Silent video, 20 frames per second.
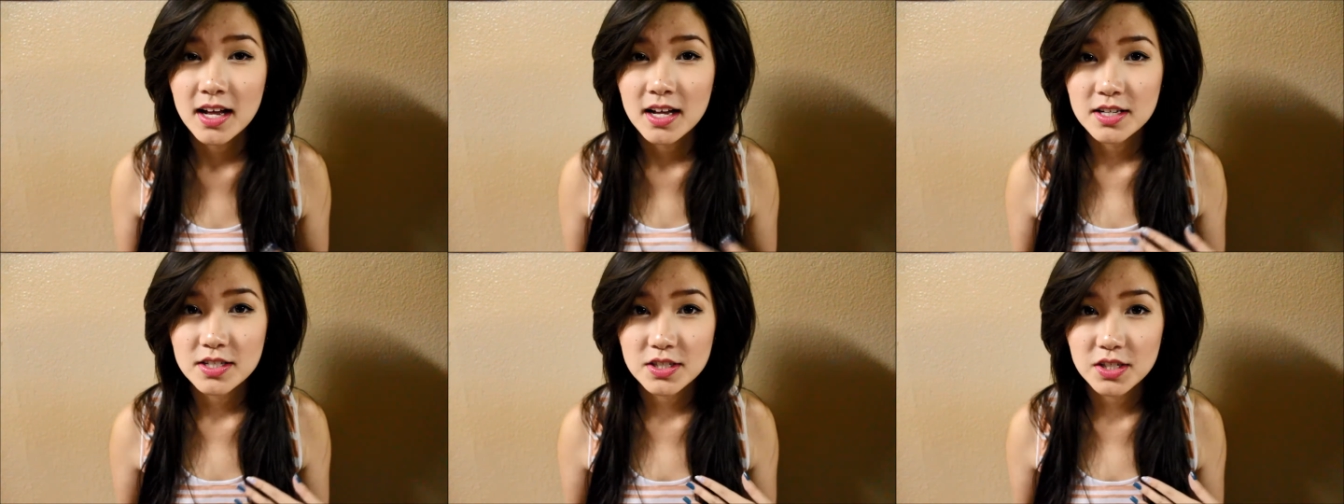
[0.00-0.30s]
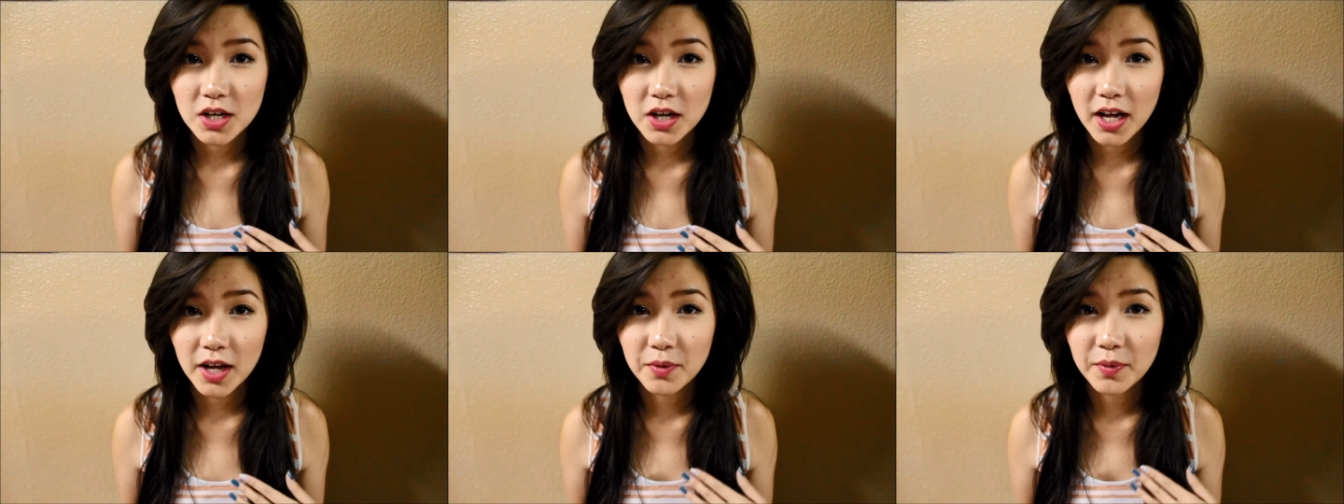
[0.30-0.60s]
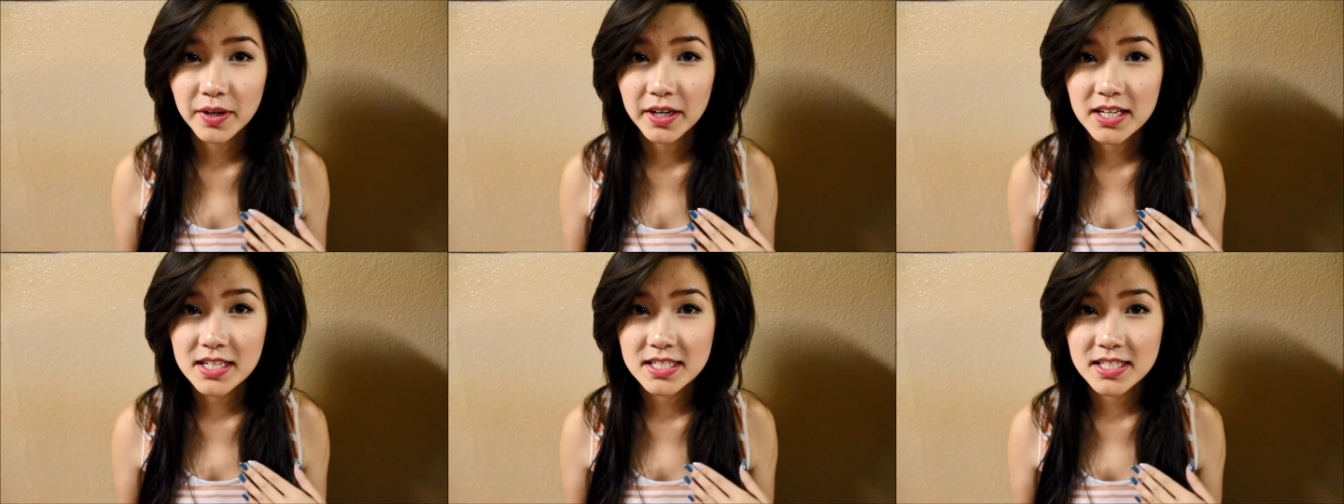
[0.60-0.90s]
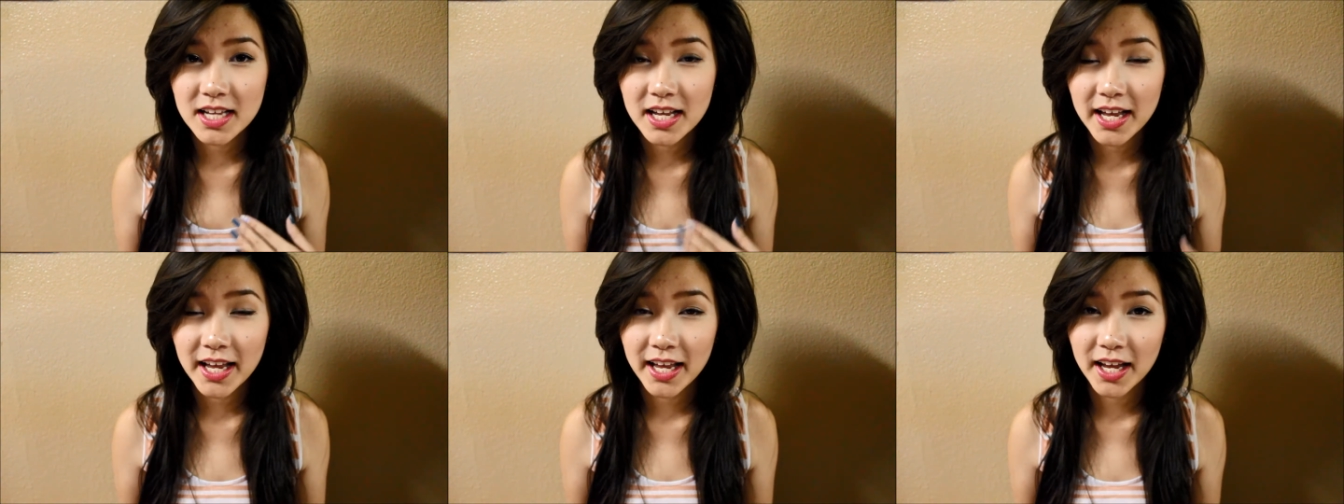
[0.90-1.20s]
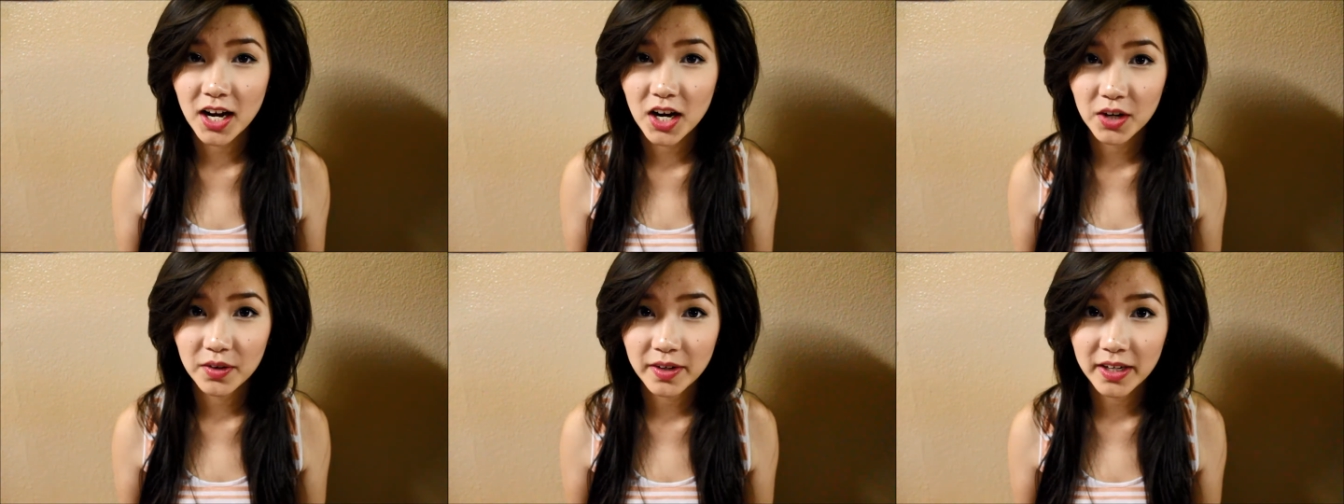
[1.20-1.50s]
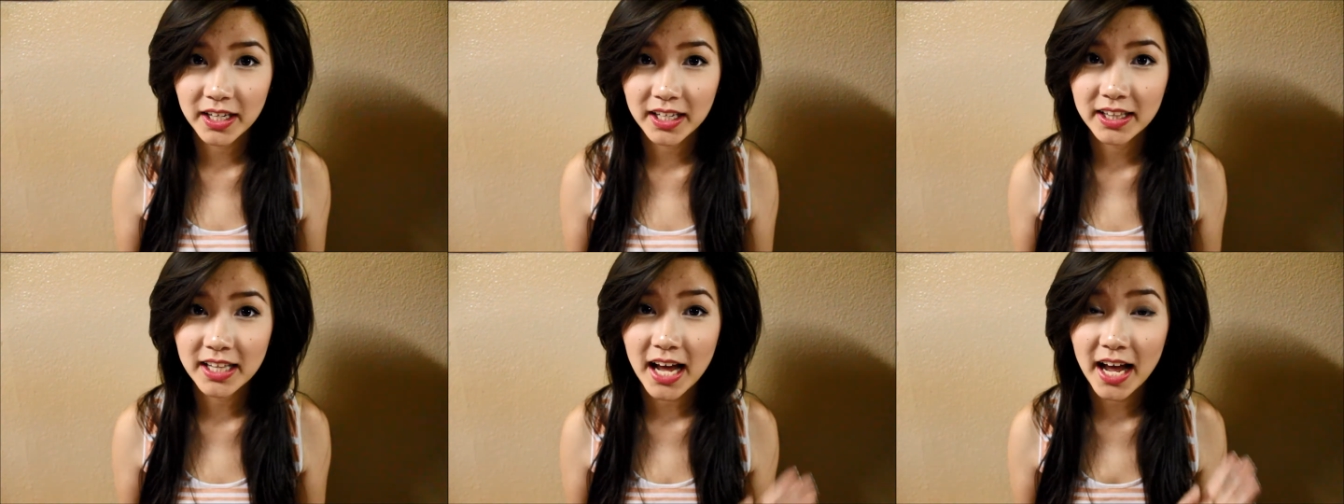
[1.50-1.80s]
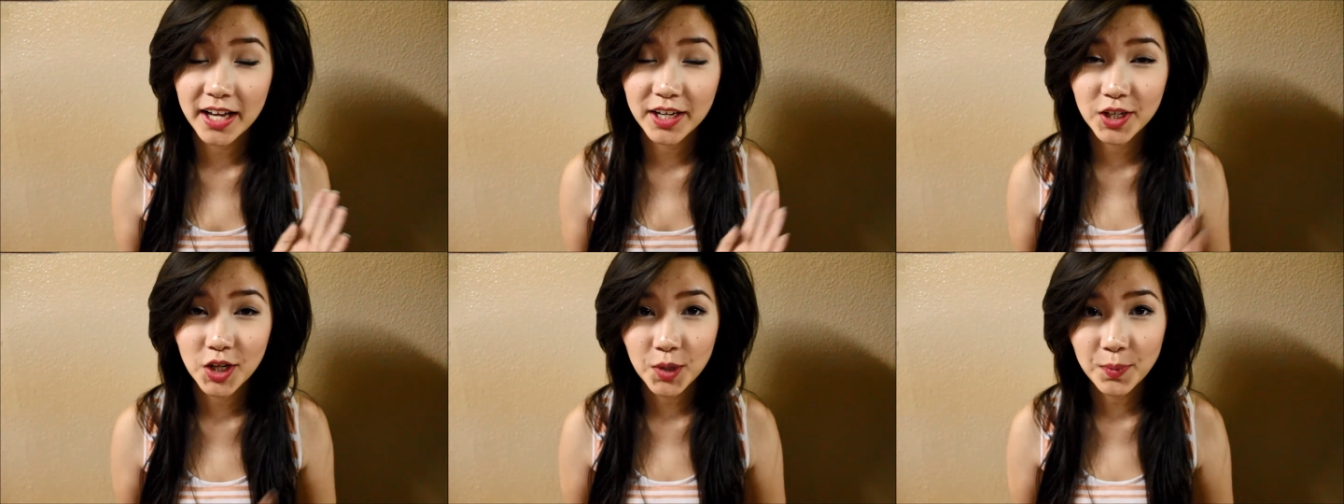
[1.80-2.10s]
So I want to say already
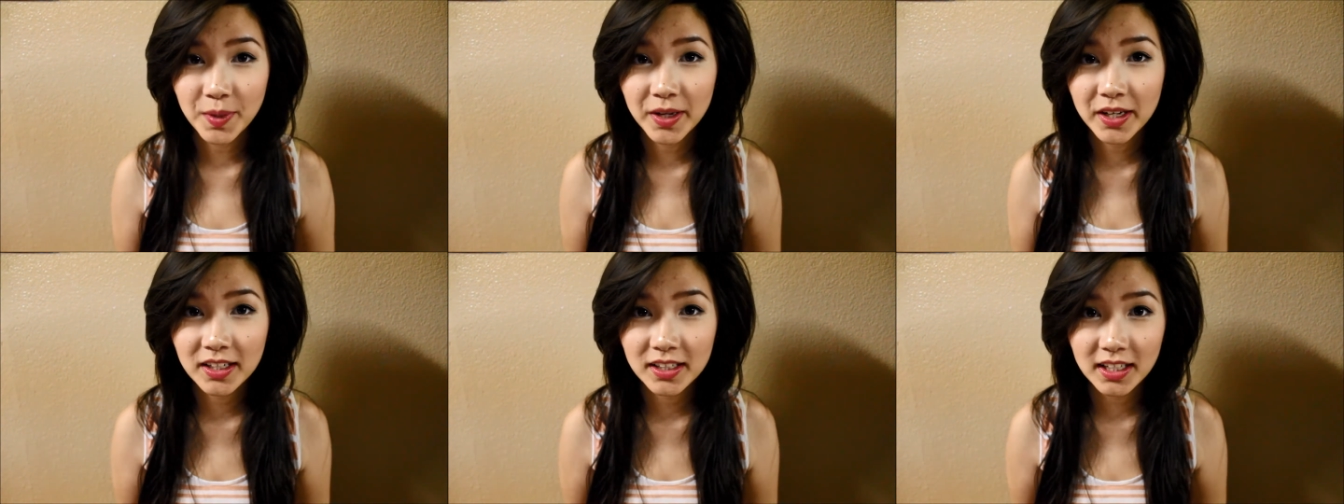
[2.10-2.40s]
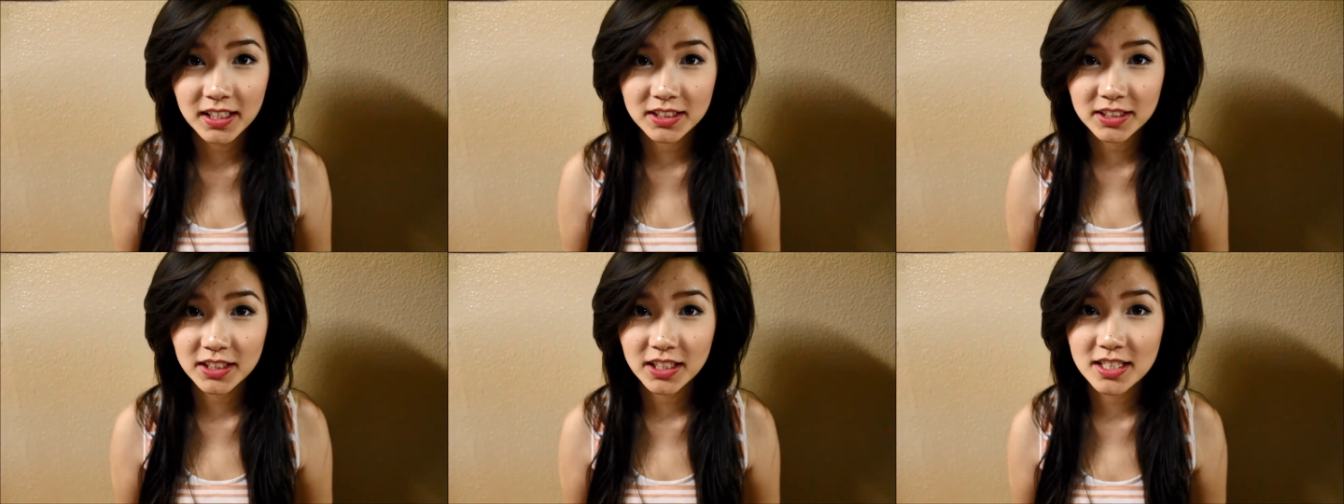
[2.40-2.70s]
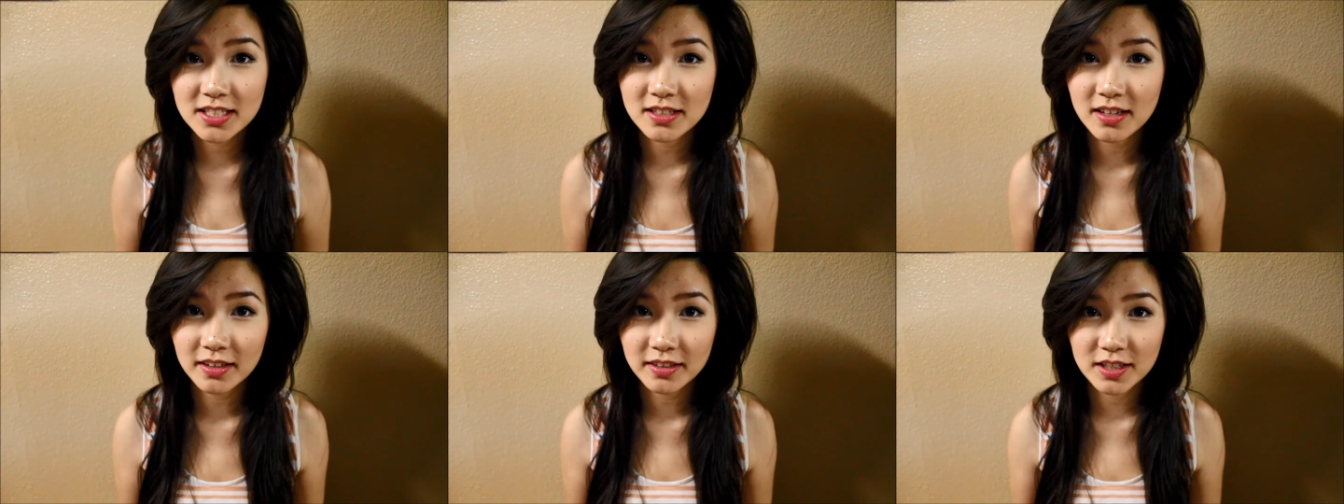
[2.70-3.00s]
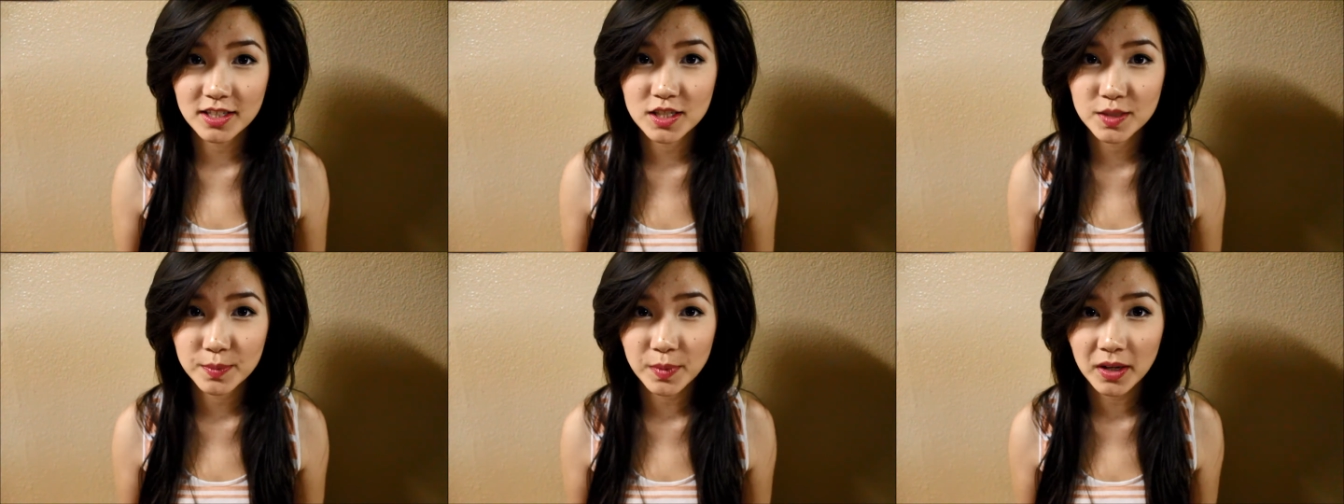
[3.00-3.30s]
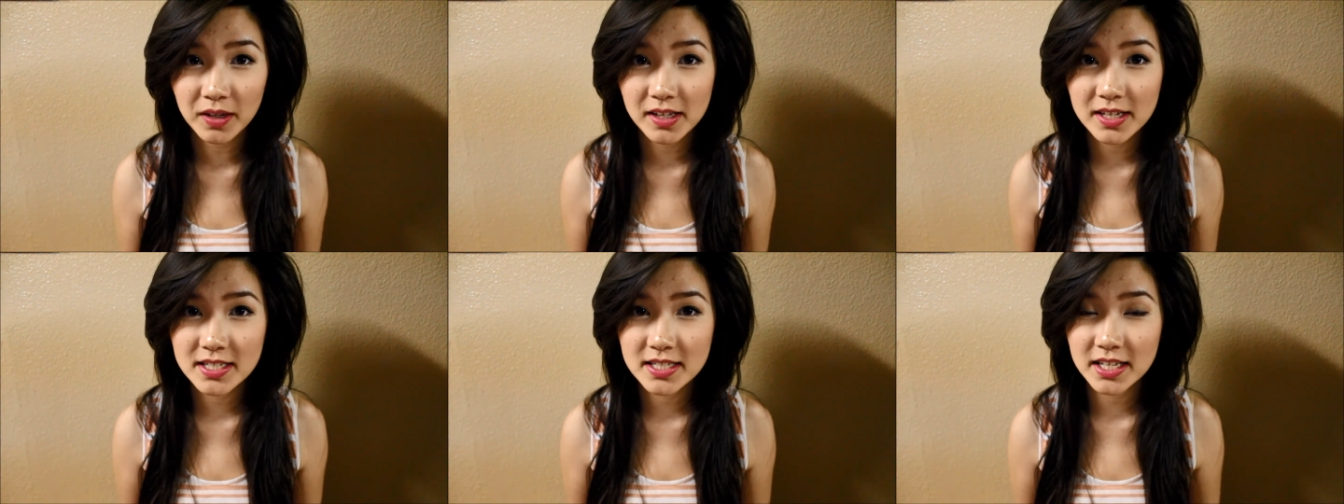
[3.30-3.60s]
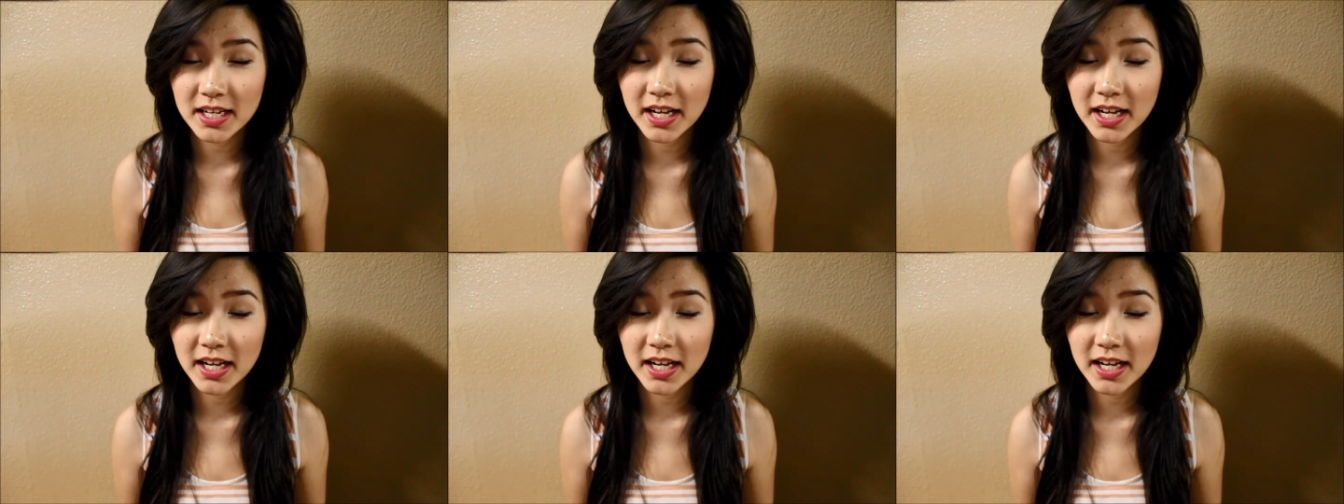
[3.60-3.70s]
that I know my collection is not the smallest,